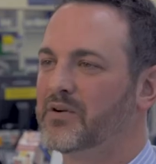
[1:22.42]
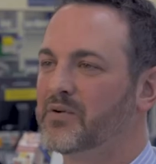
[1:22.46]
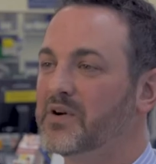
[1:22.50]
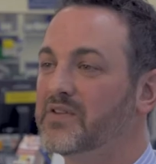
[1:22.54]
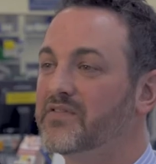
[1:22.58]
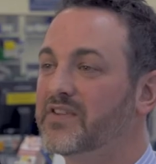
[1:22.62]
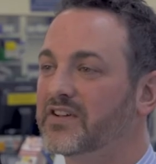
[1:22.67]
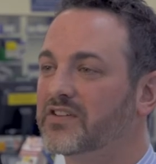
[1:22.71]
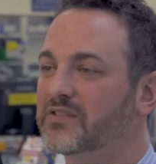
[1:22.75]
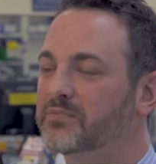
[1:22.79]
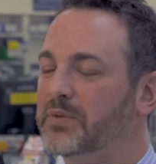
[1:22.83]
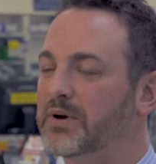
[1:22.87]

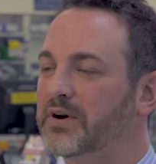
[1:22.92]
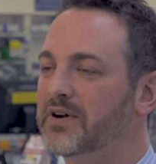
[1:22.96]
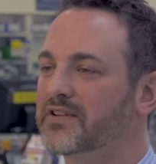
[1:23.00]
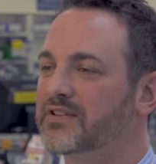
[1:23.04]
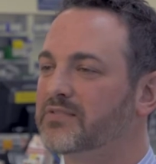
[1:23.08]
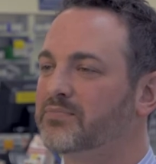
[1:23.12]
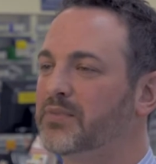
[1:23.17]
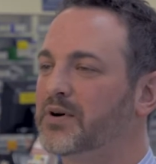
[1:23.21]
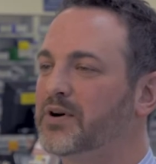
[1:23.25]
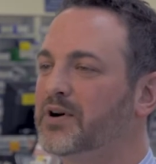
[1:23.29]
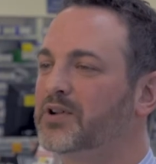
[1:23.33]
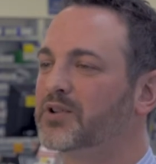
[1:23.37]
We've
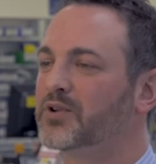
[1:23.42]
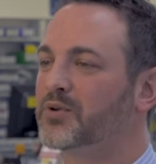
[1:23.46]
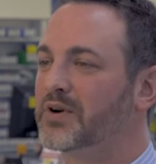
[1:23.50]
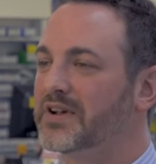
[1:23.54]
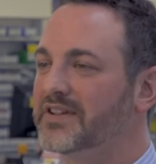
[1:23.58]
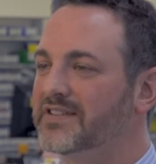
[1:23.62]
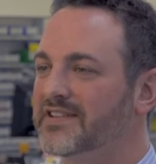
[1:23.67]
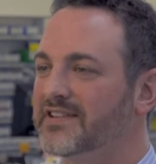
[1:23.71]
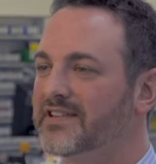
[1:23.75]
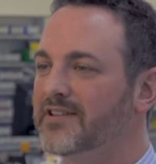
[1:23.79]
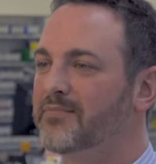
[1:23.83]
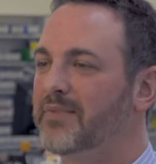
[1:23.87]
experienced
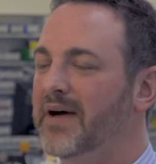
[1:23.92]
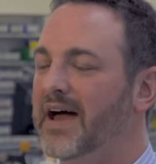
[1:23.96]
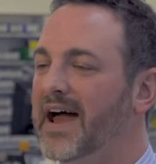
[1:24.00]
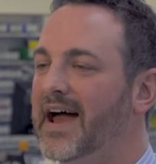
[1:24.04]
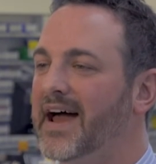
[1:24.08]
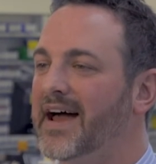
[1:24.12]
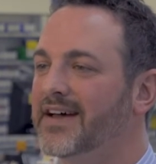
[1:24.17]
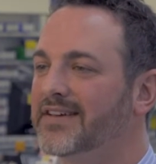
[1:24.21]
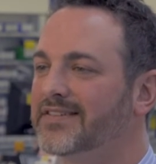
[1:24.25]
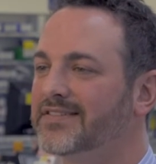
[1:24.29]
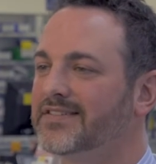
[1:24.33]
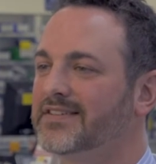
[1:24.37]
burglaries in the
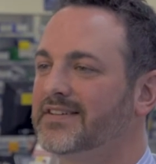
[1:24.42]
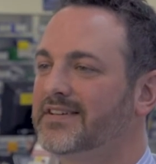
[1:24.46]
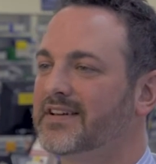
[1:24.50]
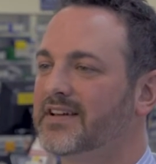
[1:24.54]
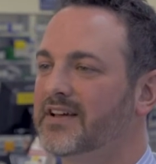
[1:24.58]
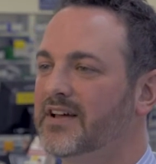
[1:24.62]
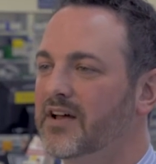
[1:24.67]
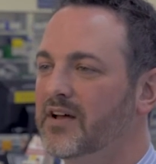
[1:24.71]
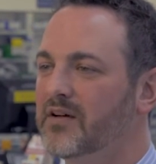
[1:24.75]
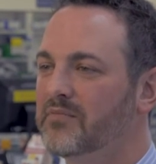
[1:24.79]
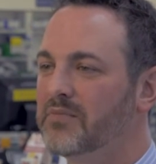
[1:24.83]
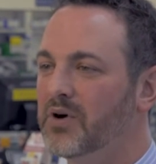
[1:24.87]
past,
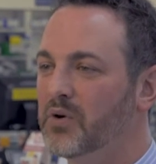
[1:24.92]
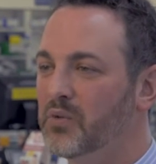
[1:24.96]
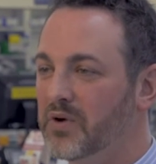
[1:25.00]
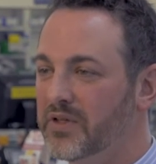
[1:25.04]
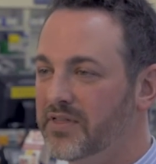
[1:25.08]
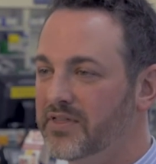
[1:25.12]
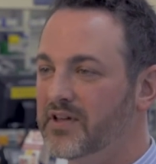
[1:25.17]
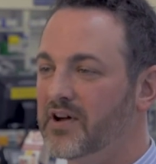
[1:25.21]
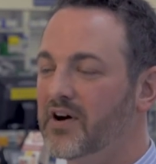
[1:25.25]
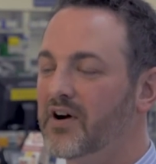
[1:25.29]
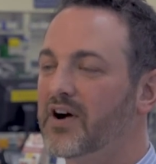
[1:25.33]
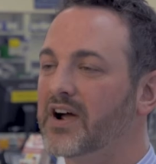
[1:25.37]
but
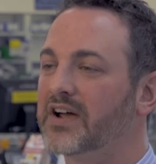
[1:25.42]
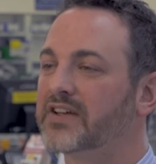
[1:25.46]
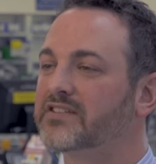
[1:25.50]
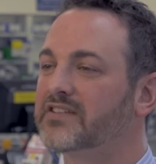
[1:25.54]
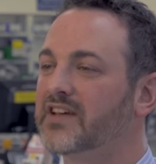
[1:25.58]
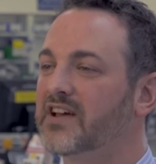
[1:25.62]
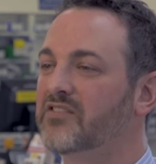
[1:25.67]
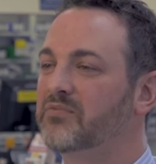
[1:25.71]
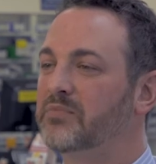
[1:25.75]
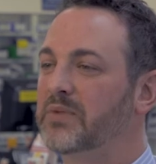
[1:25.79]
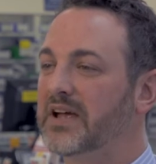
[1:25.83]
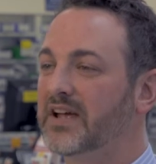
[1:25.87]
with the
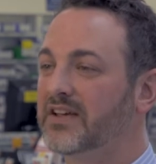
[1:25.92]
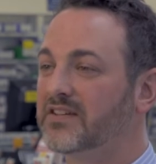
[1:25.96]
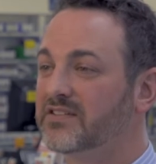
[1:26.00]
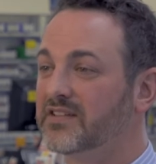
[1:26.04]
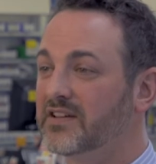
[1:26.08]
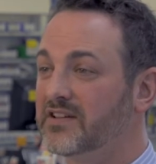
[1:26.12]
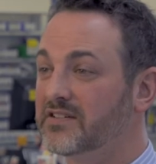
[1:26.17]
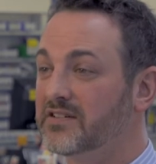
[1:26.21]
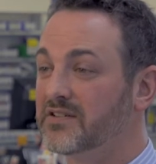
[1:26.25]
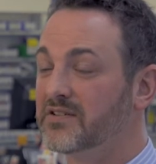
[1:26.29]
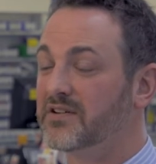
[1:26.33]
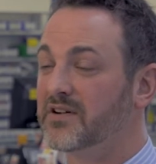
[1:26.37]
RxSafe being
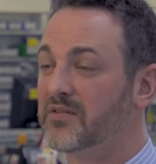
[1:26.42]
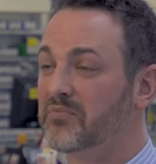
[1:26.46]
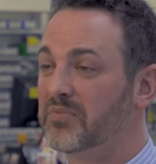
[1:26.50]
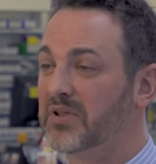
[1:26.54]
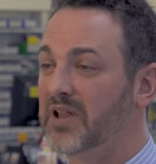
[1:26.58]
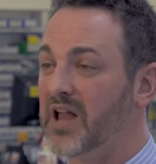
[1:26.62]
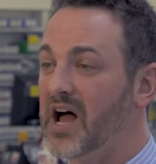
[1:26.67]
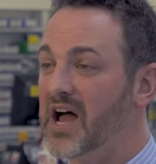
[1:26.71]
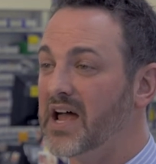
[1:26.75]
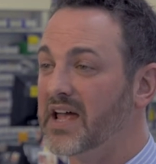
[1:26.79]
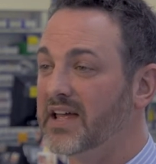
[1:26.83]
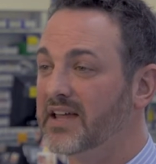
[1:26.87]
C2
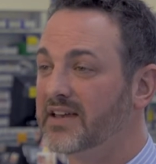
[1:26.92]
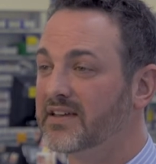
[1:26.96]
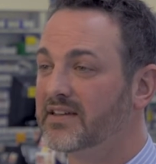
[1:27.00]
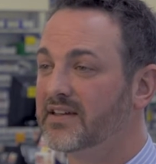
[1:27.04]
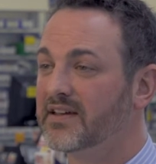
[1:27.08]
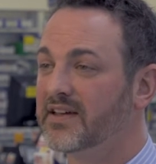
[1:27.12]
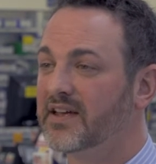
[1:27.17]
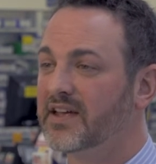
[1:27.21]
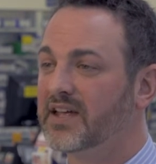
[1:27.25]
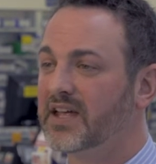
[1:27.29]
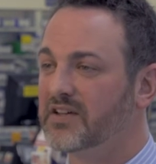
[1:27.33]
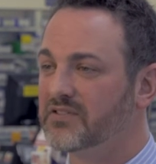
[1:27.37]
compliant,
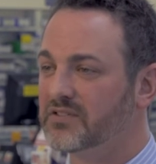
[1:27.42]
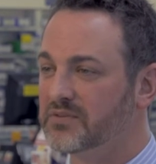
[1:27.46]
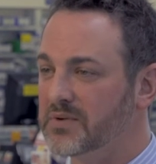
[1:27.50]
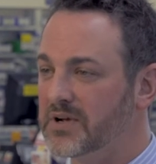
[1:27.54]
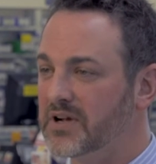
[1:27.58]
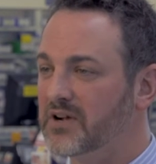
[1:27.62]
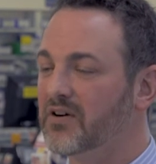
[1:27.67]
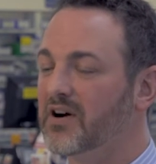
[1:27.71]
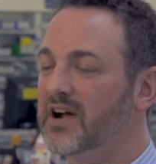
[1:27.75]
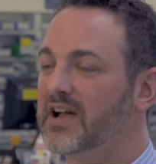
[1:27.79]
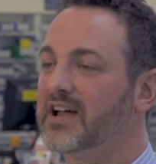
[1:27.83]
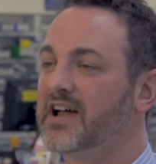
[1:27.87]
gives me
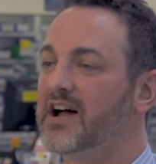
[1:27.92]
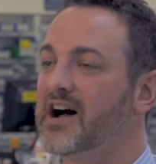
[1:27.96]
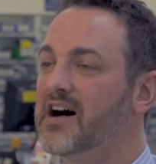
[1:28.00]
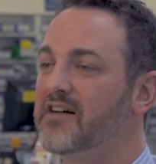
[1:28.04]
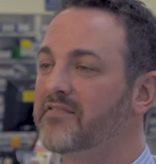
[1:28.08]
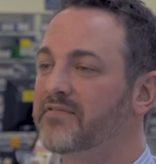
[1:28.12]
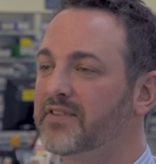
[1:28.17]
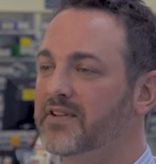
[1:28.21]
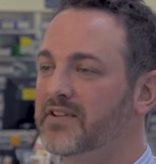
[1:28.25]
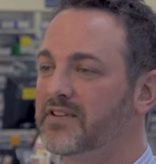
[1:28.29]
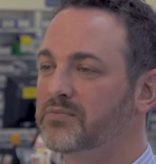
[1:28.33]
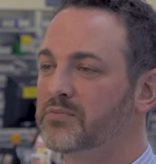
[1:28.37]
great
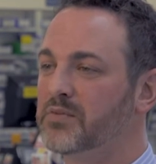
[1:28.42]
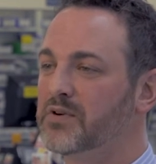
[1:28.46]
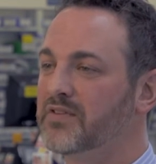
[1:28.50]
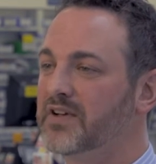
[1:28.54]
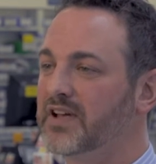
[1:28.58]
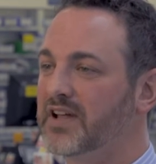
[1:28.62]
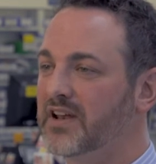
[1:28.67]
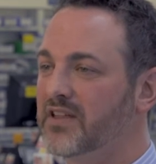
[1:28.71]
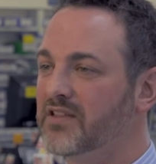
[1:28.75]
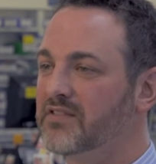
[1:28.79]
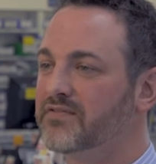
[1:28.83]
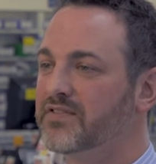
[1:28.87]
confidence
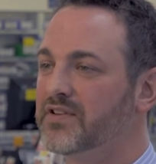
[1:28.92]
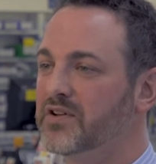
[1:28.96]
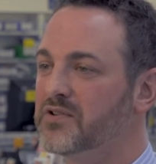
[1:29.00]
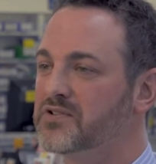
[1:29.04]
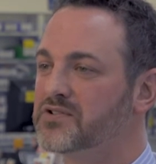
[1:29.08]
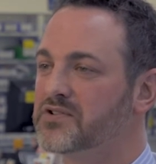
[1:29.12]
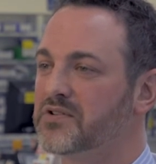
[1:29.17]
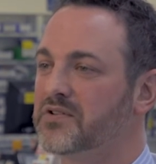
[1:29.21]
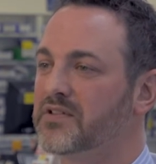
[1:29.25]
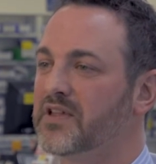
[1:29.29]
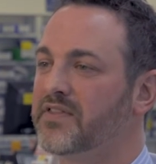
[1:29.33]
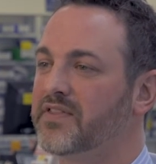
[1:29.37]
moving into the
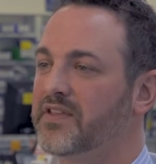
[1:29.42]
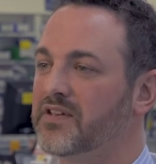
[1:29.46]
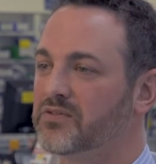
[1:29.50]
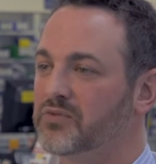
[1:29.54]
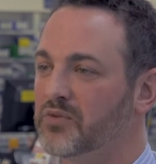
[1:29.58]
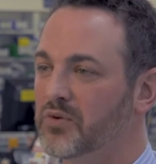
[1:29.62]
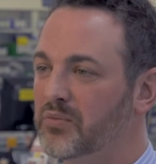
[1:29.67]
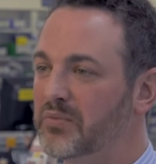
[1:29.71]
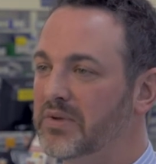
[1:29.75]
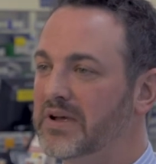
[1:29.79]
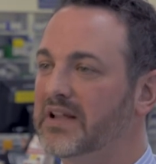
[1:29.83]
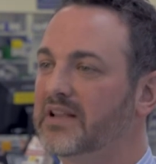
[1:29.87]
future that this
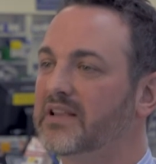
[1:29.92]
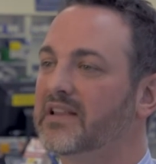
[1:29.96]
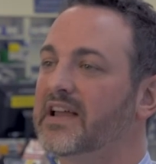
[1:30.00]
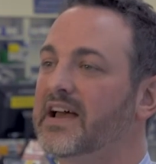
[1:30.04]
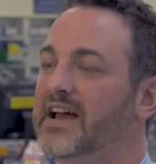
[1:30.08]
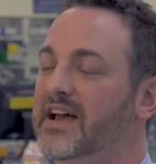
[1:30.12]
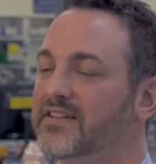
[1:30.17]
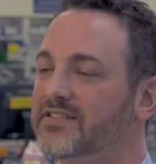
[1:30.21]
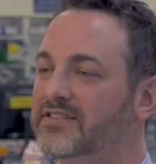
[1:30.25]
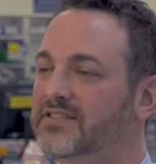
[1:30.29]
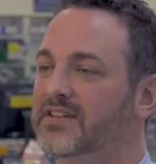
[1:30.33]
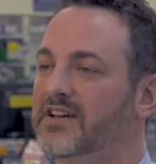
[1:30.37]
will be
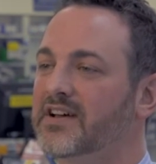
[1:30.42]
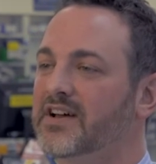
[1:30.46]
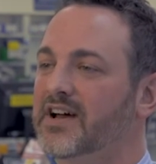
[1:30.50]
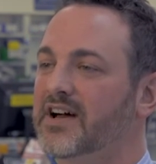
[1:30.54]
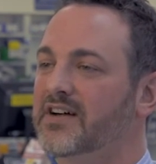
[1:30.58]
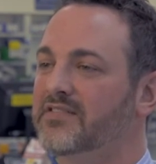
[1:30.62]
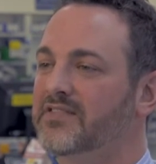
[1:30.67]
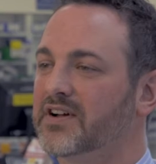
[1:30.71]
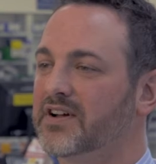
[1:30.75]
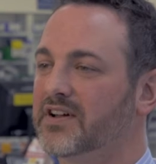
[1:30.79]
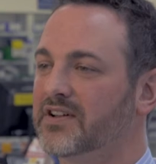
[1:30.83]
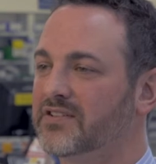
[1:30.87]
less
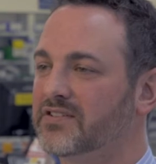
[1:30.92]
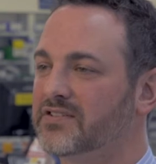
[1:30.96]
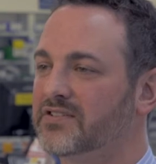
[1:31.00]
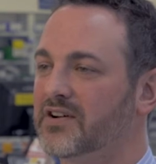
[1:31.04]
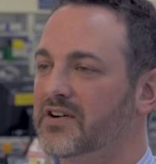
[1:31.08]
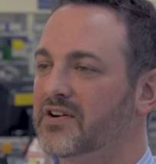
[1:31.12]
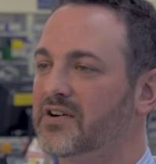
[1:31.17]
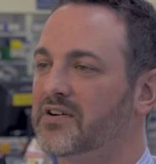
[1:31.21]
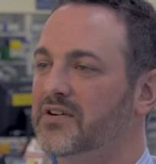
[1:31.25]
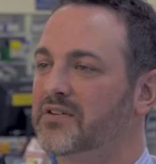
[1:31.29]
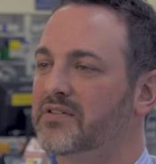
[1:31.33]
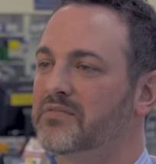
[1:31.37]
of a
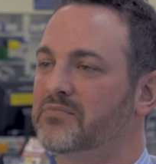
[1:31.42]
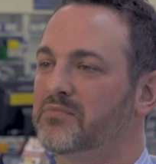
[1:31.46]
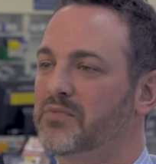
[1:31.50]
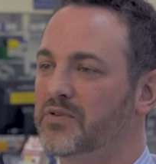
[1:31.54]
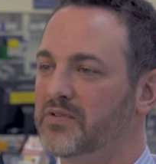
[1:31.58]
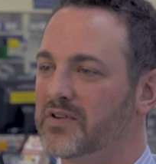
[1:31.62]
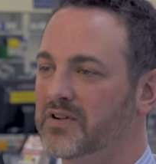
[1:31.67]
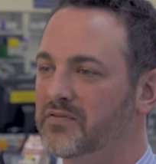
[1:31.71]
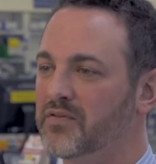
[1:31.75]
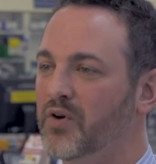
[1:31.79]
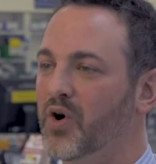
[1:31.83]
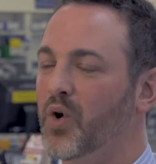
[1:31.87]
concern
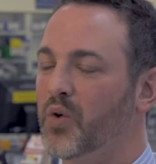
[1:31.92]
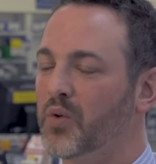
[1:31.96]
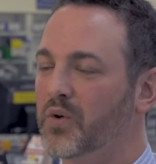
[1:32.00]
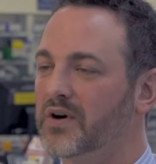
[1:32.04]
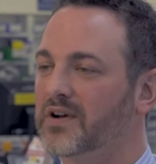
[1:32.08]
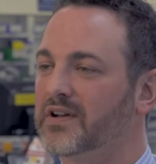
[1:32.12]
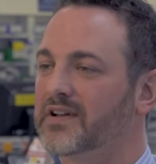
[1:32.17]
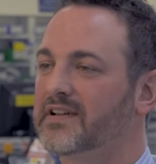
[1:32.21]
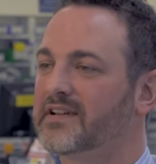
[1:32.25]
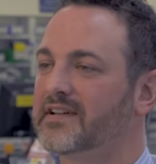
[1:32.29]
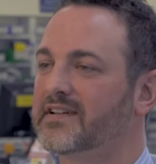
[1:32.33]
moving forward.